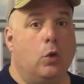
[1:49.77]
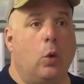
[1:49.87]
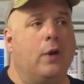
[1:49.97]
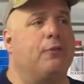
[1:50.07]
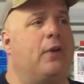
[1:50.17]

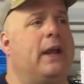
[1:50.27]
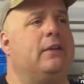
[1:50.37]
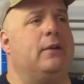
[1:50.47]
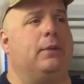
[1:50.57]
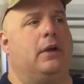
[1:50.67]
quite
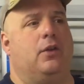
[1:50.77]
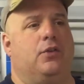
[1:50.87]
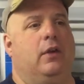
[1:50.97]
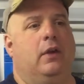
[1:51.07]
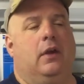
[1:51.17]
frankly,
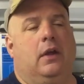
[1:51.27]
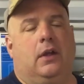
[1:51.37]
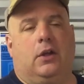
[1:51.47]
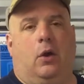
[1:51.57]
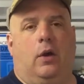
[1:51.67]
because
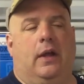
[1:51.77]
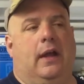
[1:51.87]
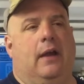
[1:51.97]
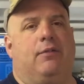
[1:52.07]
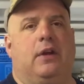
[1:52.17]

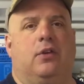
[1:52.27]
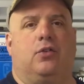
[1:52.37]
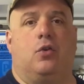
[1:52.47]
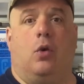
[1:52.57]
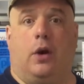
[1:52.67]
everything
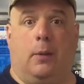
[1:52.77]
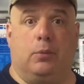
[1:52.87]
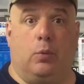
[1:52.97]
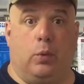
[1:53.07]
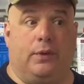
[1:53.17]
is going
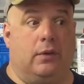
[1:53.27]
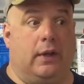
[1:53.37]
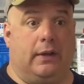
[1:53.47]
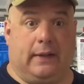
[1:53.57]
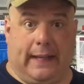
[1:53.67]
up with
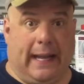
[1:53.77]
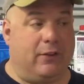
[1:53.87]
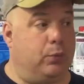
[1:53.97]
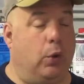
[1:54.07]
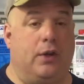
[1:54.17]
like the
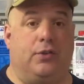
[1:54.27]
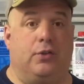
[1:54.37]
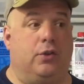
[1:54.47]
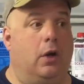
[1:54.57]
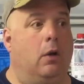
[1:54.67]
gas
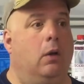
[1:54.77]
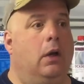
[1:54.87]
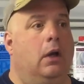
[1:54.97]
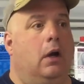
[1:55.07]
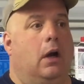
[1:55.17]
prices.
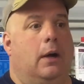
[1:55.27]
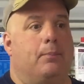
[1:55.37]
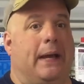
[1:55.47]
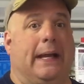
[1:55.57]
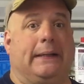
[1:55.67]

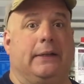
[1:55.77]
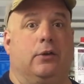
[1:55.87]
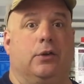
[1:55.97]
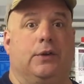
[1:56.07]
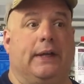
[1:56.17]
Back in
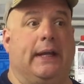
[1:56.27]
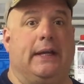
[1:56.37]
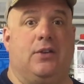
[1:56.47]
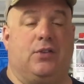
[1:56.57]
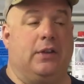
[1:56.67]
the early
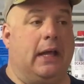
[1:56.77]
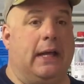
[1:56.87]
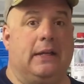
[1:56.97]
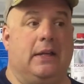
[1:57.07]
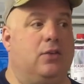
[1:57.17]
80s and
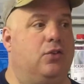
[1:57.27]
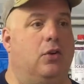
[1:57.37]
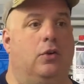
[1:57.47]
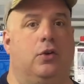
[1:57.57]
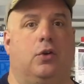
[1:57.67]

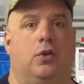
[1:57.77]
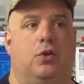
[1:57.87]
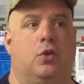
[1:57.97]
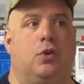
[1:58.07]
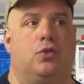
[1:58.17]

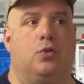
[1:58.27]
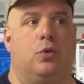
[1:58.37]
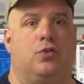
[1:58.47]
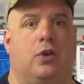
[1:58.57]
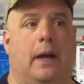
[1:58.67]
90s, you could
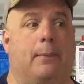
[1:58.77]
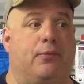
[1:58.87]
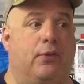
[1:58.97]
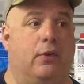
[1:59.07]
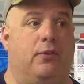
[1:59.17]
do a job
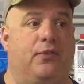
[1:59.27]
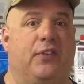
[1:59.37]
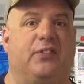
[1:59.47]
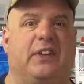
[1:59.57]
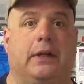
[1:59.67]
for
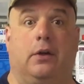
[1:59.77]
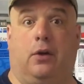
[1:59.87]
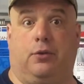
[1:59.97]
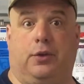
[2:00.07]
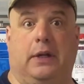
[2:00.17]

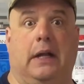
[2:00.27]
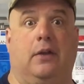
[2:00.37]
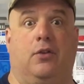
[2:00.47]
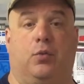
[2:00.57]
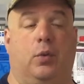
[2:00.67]

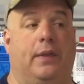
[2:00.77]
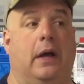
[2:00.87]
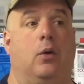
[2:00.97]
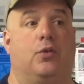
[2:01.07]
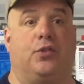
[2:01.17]
$1,500
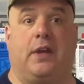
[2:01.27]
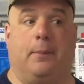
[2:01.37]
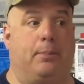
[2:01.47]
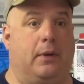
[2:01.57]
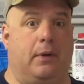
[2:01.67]
without
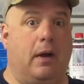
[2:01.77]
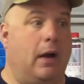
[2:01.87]
skimping.